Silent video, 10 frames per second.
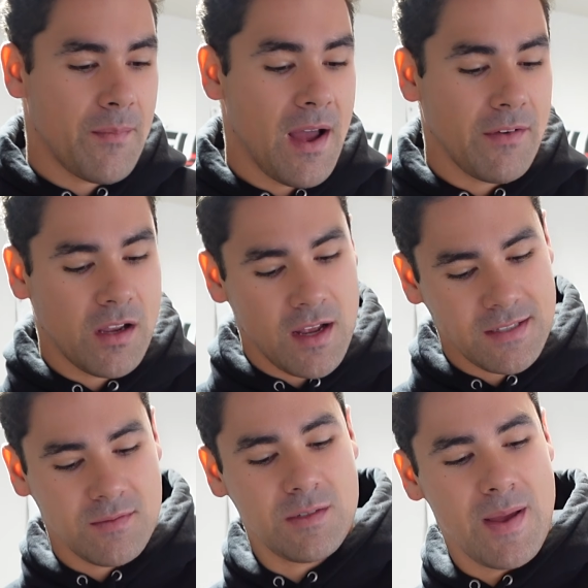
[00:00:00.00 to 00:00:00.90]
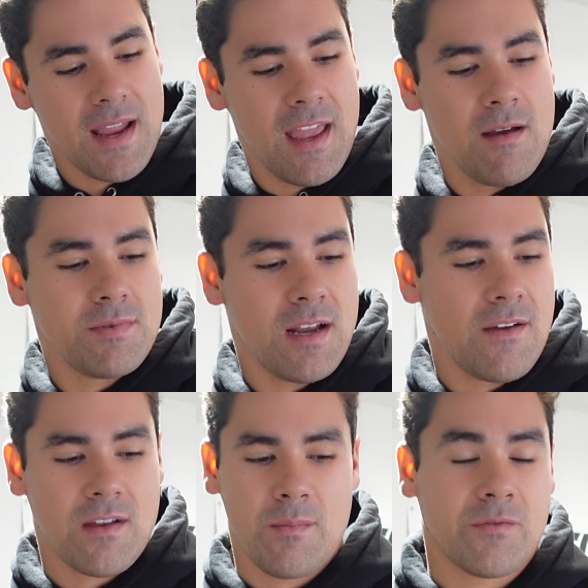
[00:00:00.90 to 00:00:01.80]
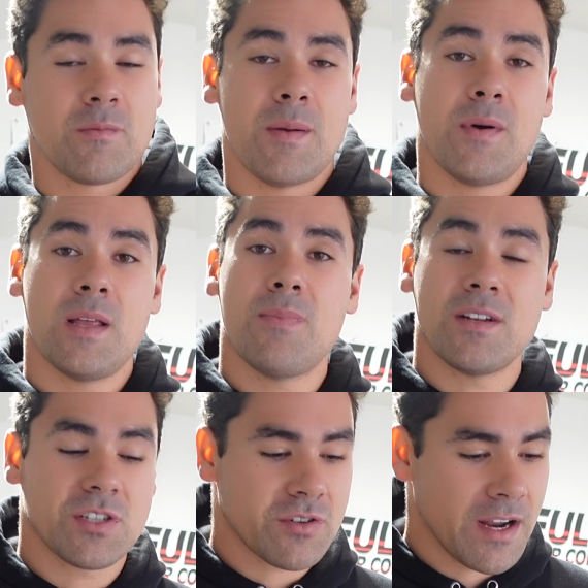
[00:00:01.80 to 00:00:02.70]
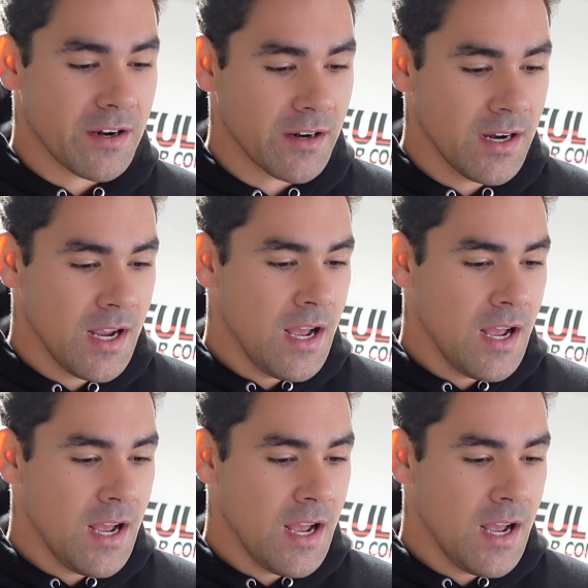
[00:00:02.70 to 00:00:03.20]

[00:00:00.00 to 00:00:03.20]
I have a custom spec camshaft coming from my buddy Ben Strader.